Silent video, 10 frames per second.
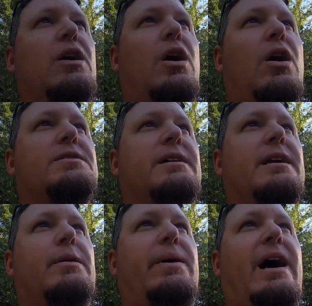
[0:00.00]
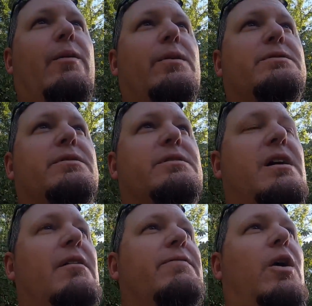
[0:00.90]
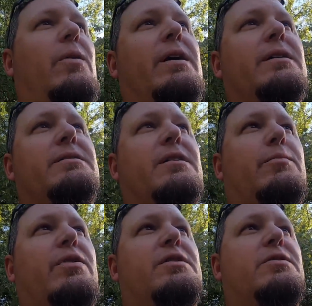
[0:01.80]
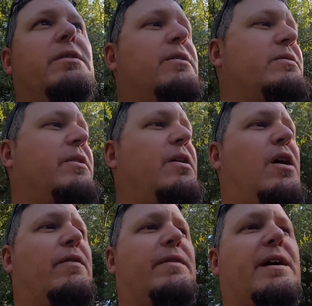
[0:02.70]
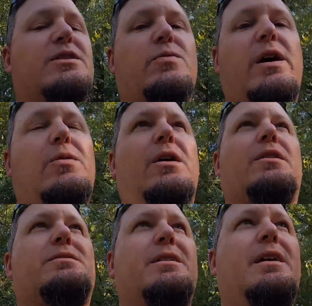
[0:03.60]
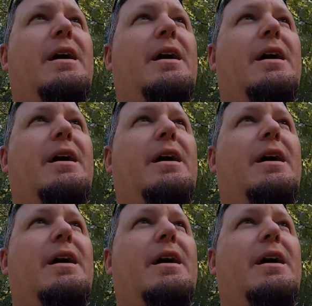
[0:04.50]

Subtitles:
causing the power to stop flowing to the compressor, and it'll turn off, and that's the way it works.